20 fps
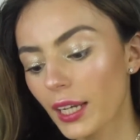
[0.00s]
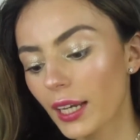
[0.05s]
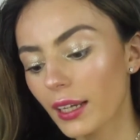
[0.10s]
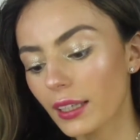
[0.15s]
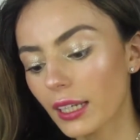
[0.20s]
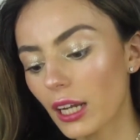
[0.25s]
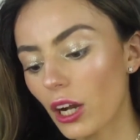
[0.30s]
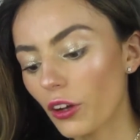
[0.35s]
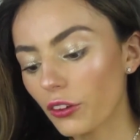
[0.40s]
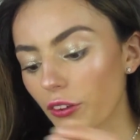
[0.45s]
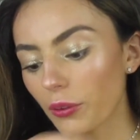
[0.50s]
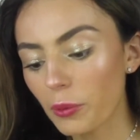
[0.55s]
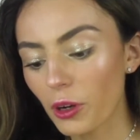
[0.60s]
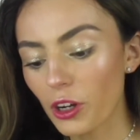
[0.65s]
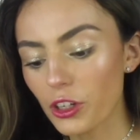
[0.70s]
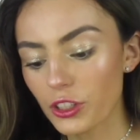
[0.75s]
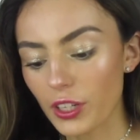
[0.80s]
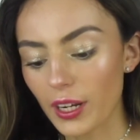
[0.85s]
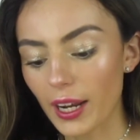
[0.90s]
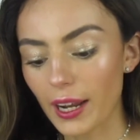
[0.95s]
The other
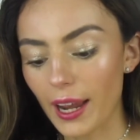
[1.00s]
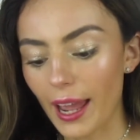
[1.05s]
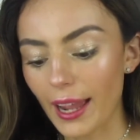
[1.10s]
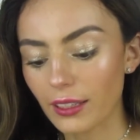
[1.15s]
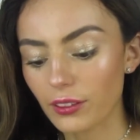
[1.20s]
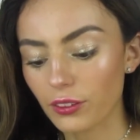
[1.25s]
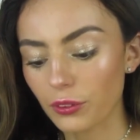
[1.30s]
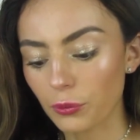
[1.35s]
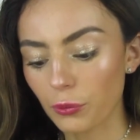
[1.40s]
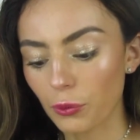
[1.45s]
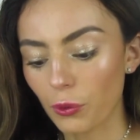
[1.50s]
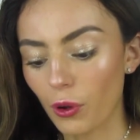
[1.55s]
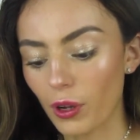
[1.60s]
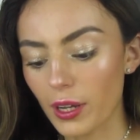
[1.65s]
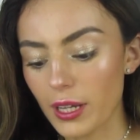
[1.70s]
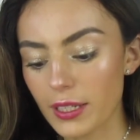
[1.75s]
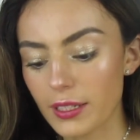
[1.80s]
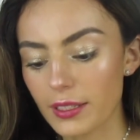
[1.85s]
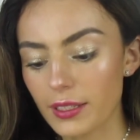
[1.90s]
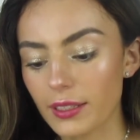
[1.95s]
brush that I liked
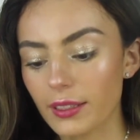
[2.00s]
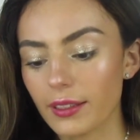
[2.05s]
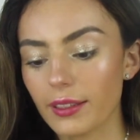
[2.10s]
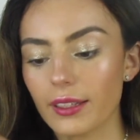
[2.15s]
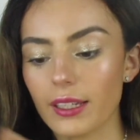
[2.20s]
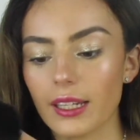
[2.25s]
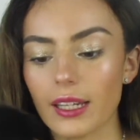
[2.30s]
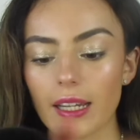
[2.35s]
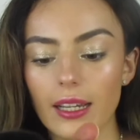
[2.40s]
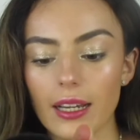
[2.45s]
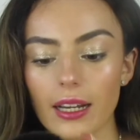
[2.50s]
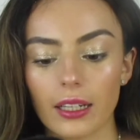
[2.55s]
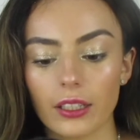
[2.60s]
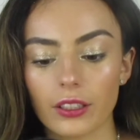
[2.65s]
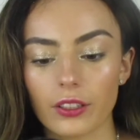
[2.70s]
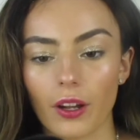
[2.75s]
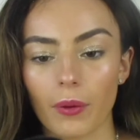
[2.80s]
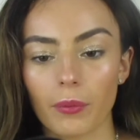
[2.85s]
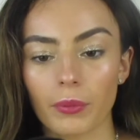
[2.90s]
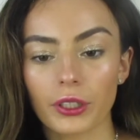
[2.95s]
was the
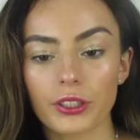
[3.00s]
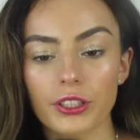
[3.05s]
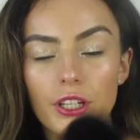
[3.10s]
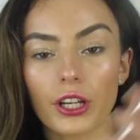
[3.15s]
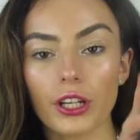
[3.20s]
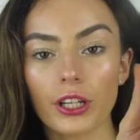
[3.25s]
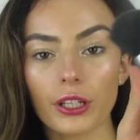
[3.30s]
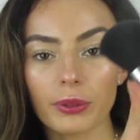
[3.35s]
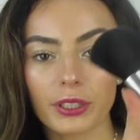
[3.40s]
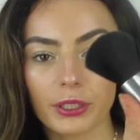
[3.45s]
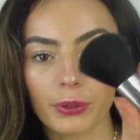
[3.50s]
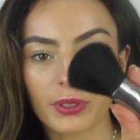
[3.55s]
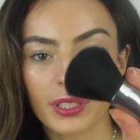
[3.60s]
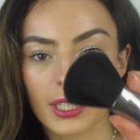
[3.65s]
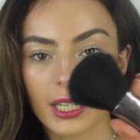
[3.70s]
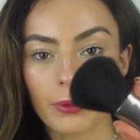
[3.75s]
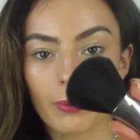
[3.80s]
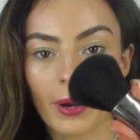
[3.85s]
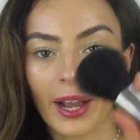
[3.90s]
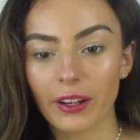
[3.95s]
number 2, which was
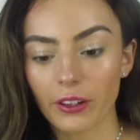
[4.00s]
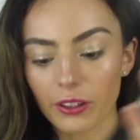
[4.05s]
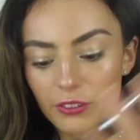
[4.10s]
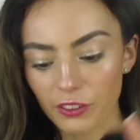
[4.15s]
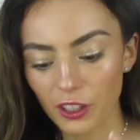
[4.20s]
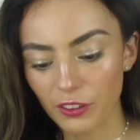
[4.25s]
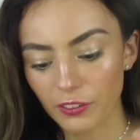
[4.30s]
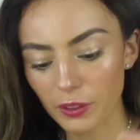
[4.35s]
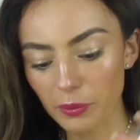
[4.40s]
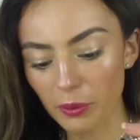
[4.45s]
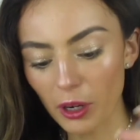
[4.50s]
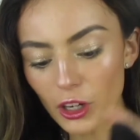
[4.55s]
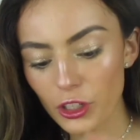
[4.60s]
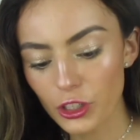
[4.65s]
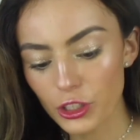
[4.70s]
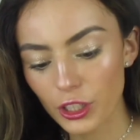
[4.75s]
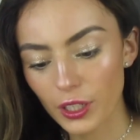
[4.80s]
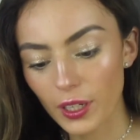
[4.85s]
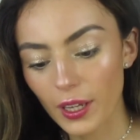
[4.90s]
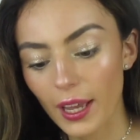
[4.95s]
the wider fluffy brush.
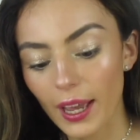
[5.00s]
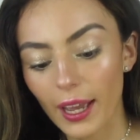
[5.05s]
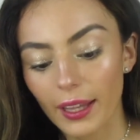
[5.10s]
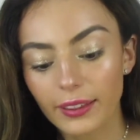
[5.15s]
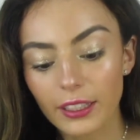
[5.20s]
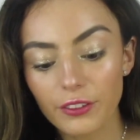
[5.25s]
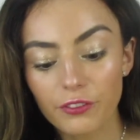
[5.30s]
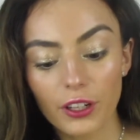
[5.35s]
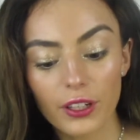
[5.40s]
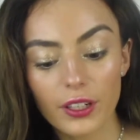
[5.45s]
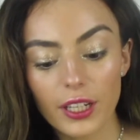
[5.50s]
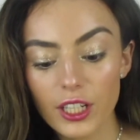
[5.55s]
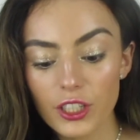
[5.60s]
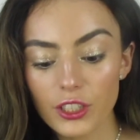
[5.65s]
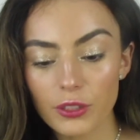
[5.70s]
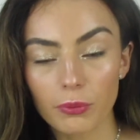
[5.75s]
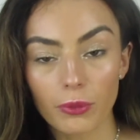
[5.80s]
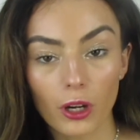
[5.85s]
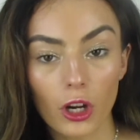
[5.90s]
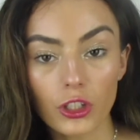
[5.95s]
The
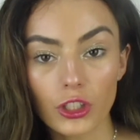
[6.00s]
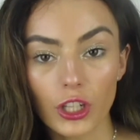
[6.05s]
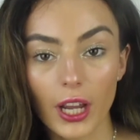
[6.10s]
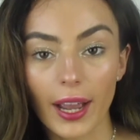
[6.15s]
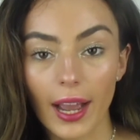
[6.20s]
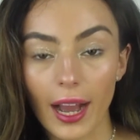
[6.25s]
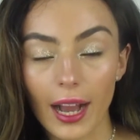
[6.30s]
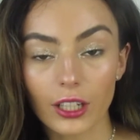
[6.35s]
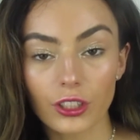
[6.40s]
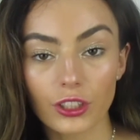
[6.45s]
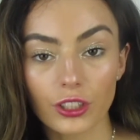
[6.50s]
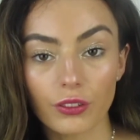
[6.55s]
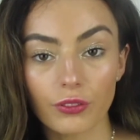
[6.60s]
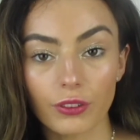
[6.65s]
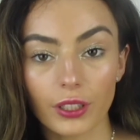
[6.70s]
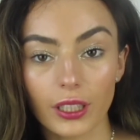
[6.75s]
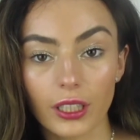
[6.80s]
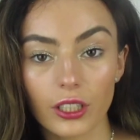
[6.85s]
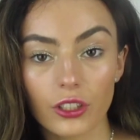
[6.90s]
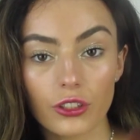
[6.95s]
foundation brush I actually
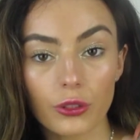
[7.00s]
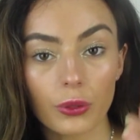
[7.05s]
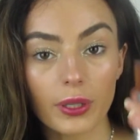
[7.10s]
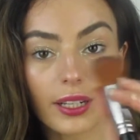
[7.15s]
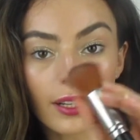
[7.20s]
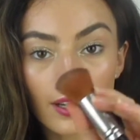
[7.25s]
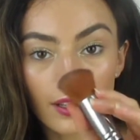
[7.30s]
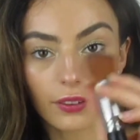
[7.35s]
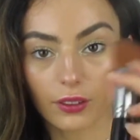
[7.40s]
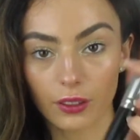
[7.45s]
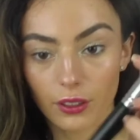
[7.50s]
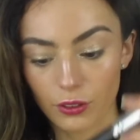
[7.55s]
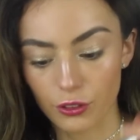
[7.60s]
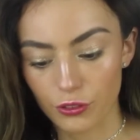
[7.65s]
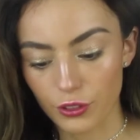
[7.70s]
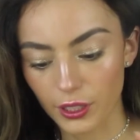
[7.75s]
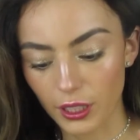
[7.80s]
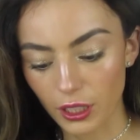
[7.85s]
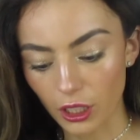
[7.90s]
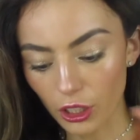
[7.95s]
really enjoyed. I thought it was
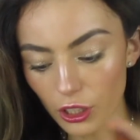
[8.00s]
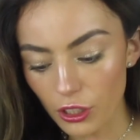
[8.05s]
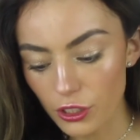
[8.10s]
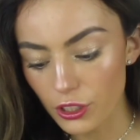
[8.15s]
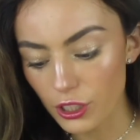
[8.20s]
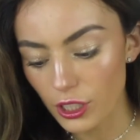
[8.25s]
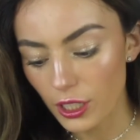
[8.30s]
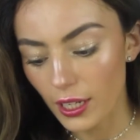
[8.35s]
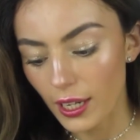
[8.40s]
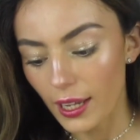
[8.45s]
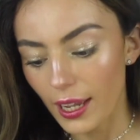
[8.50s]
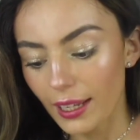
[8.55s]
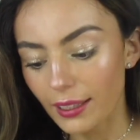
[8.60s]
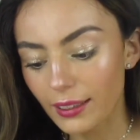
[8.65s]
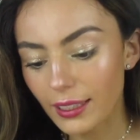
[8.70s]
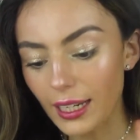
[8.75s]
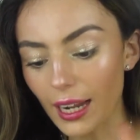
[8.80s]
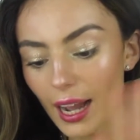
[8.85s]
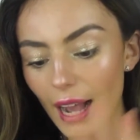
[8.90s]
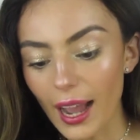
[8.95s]
really good.
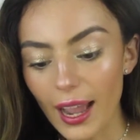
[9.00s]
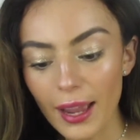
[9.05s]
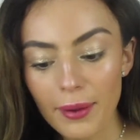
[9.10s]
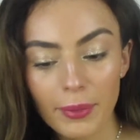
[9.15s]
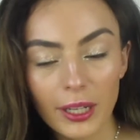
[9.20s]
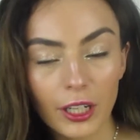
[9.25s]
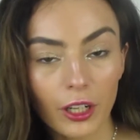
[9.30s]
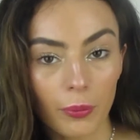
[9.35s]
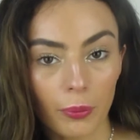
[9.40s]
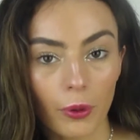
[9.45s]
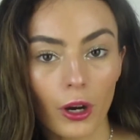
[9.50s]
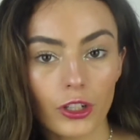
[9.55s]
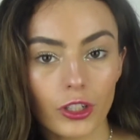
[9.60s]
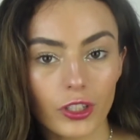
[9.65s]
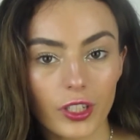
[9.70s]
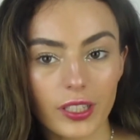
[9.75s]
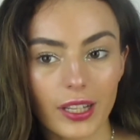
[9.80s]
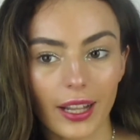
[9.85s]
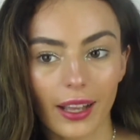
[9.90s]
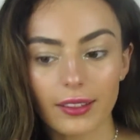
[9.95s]
The eye makeup
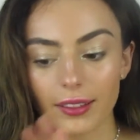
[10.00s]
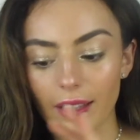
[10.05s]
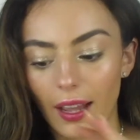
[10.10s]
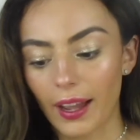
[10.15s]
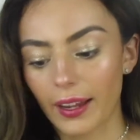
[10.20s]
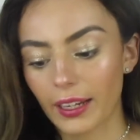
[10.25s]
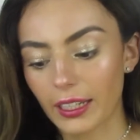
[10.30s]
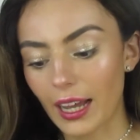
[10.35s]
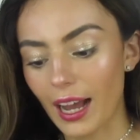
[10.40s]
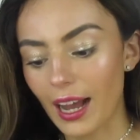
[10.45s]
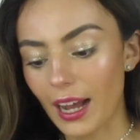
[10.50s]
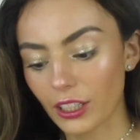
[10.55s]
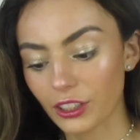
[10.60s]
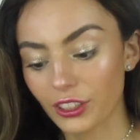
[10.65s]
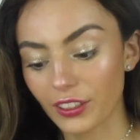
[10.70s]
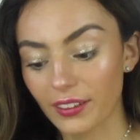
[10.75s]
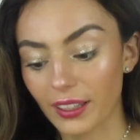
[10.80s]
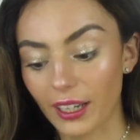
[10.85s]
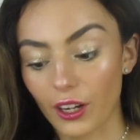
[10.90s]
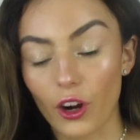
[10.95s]
brushes in this I
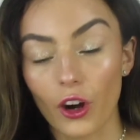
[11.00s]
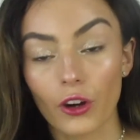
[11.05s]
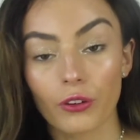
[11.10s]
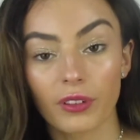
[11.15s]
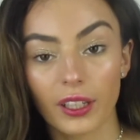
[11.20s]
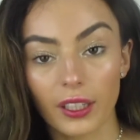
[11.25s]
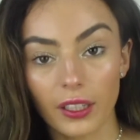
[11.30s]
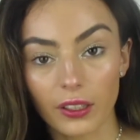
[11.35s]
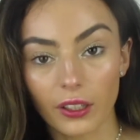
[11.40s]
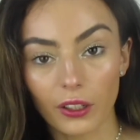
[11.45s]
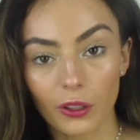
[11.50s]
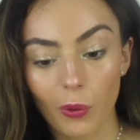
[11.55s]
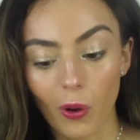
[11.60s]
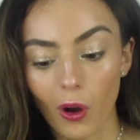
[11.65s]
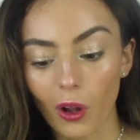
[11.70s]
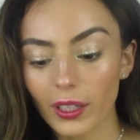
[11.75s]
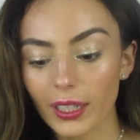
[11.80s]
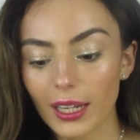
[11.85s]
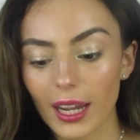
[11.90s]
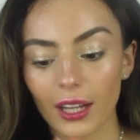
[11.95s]
actually think are really good
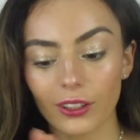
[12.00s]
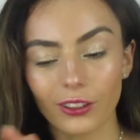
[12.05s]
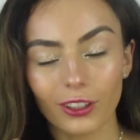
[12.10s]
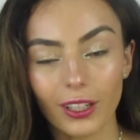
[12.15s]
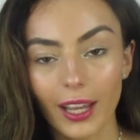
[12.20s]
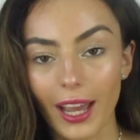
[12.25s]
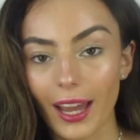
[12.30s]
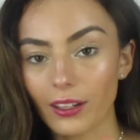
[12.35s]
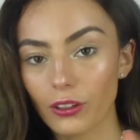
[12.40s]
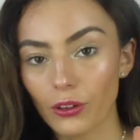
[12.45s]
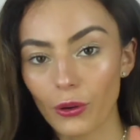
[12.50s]
quality, and you get